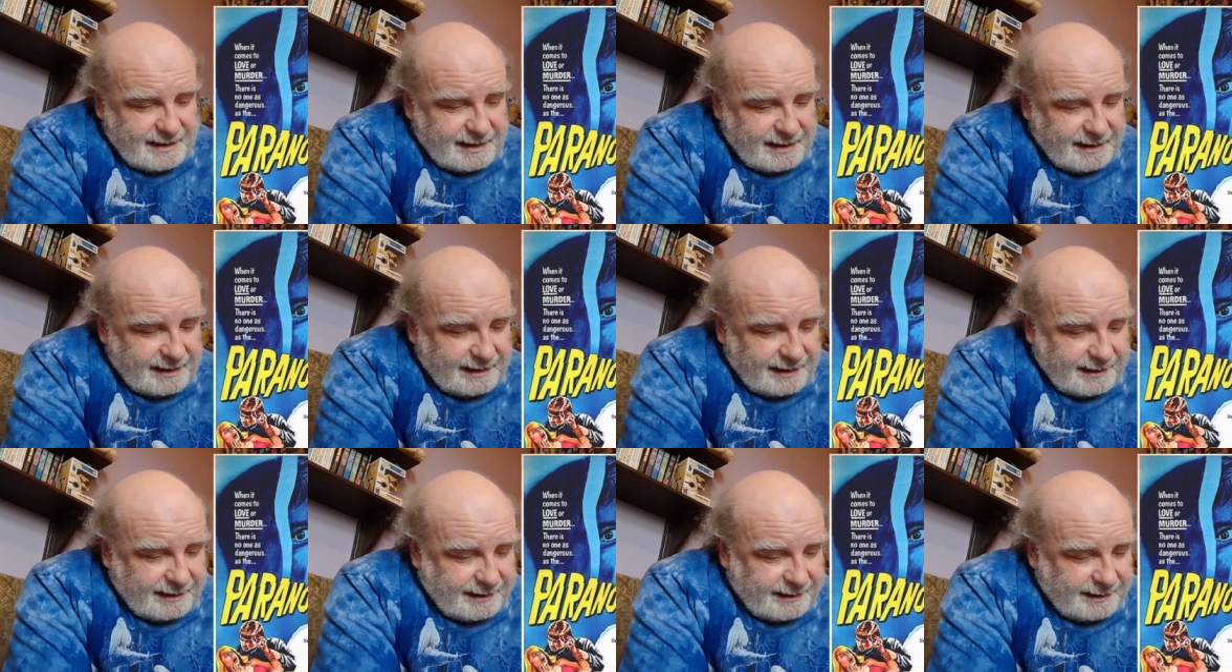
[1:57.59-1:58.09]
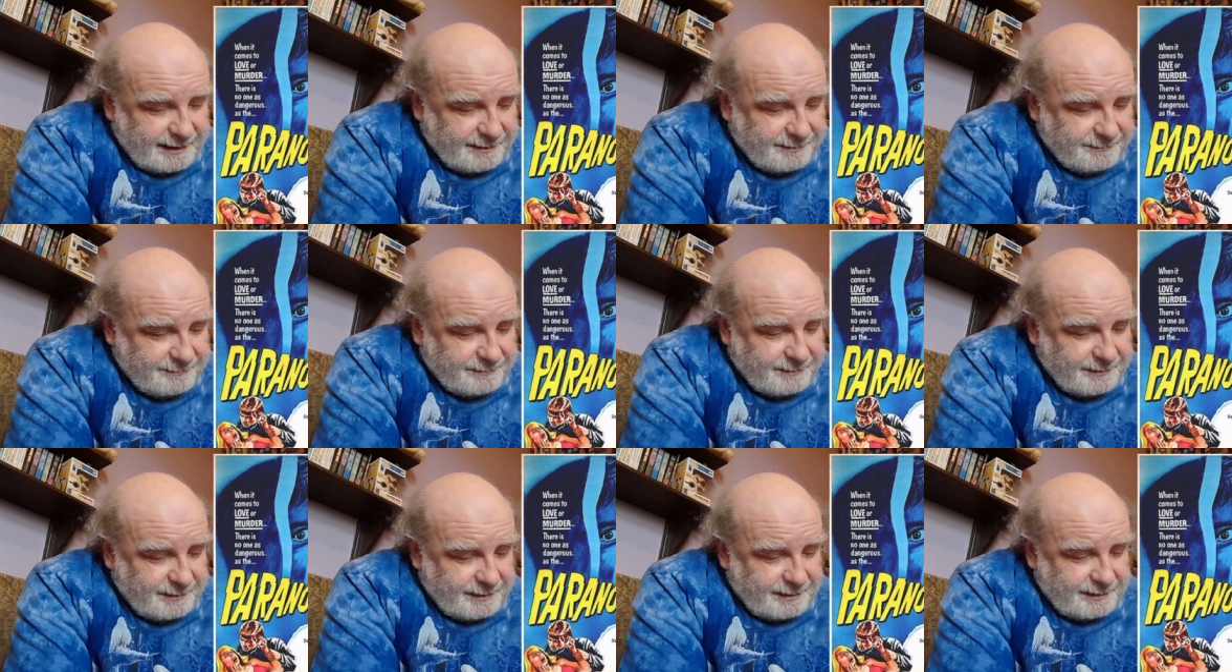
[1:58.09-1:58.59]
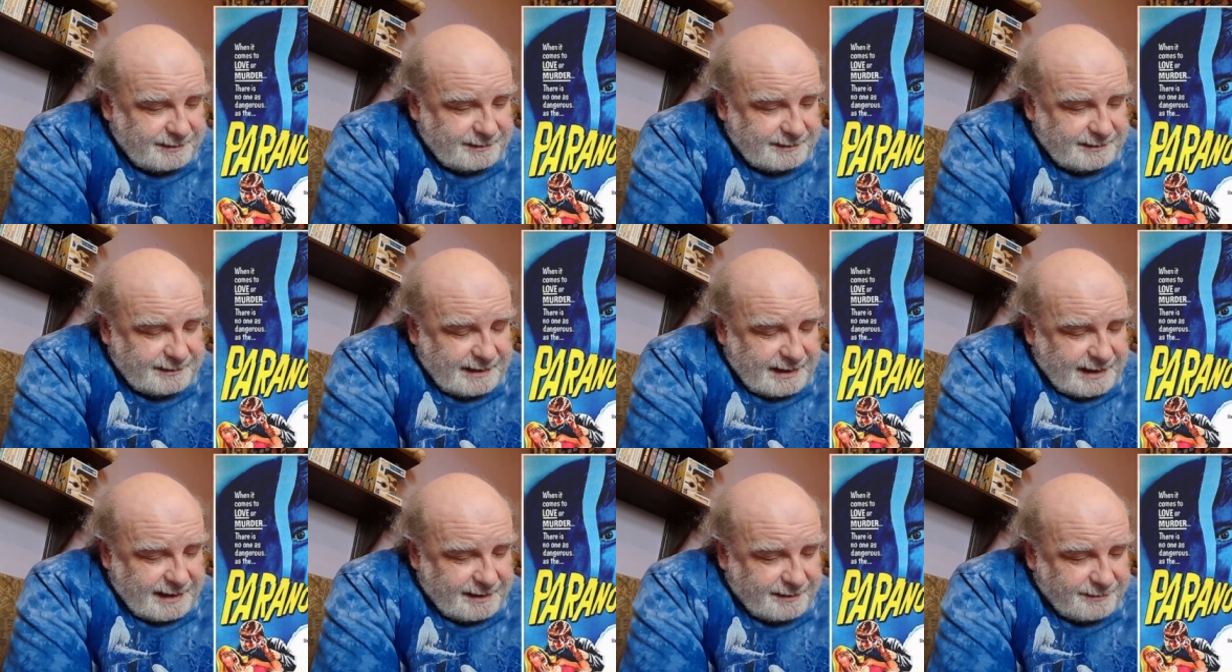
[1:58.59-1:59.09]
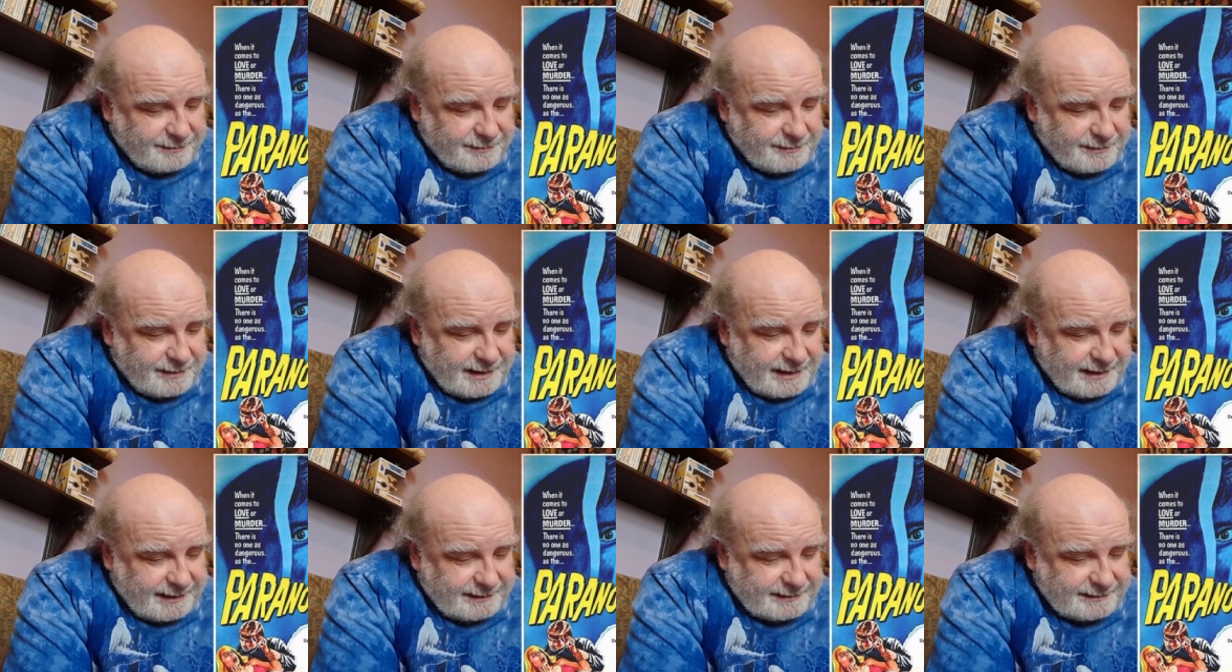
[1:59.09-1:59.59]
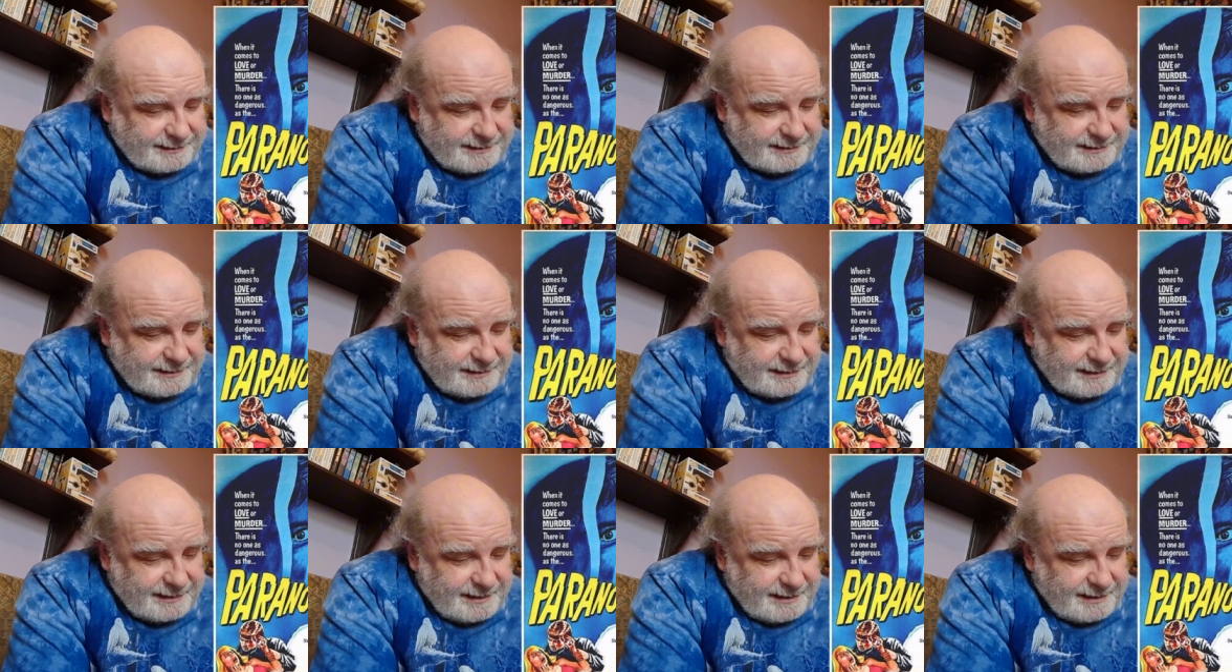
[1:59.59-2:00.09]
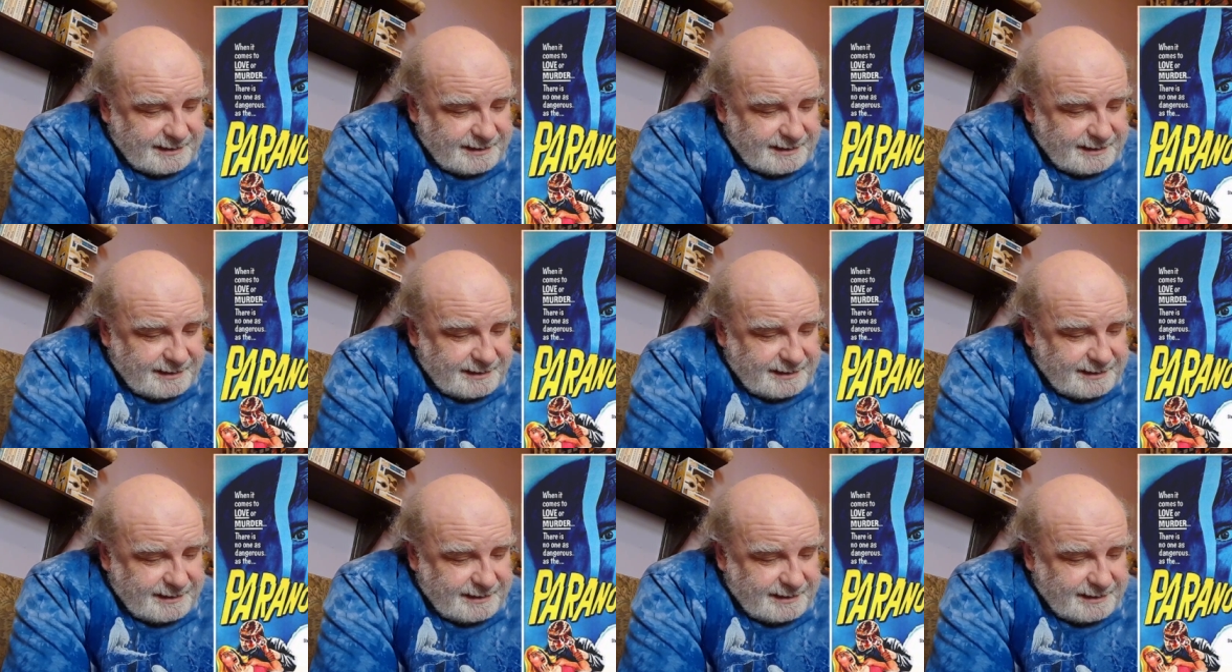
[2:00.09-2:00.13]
Now, it's,